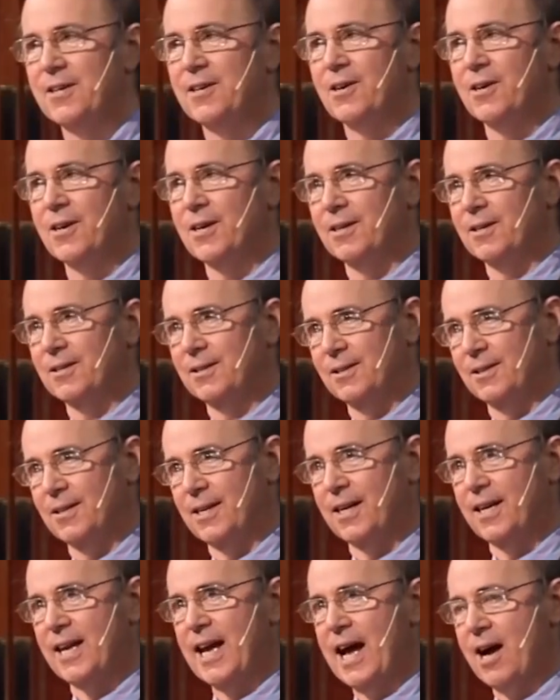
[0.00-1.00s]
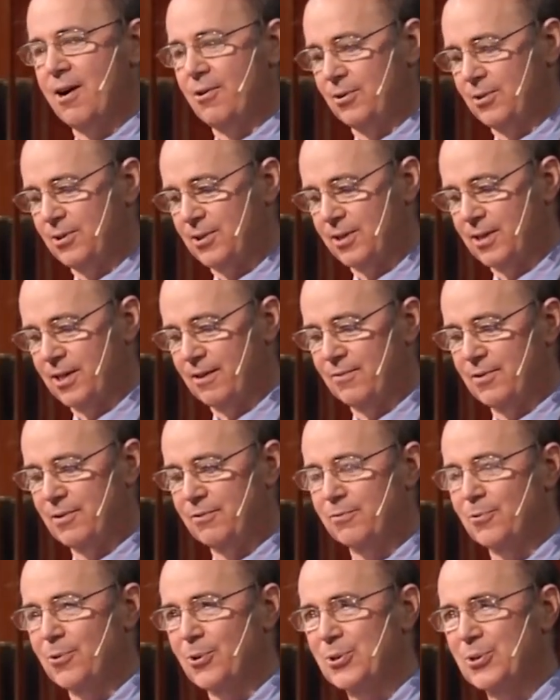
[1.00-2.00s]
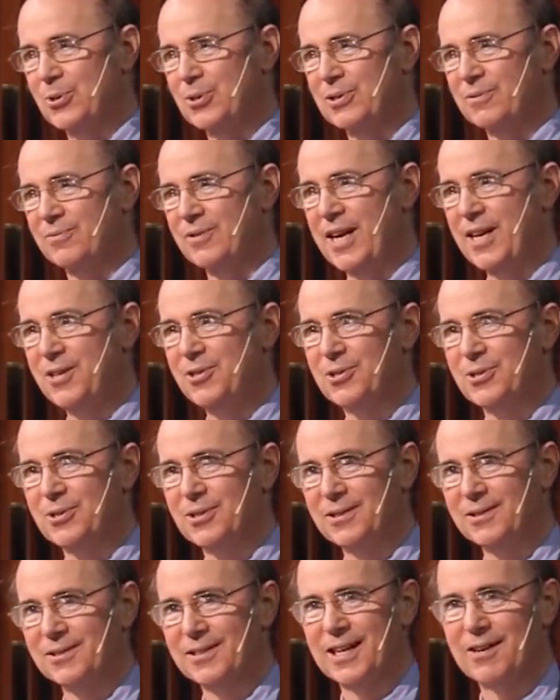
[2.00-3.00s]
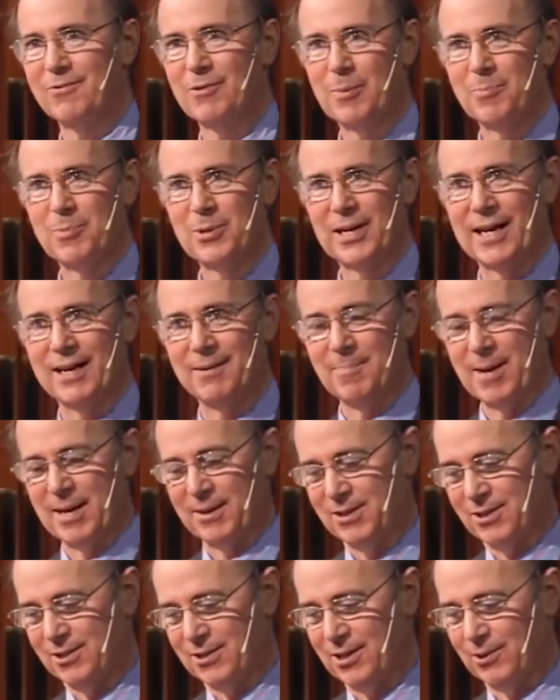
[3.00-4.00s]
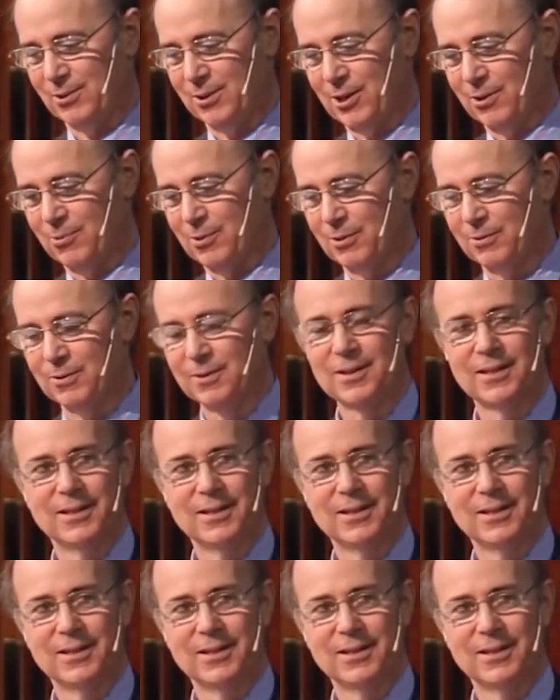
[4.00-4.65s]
our account of the forces of nature, I mentioned that there were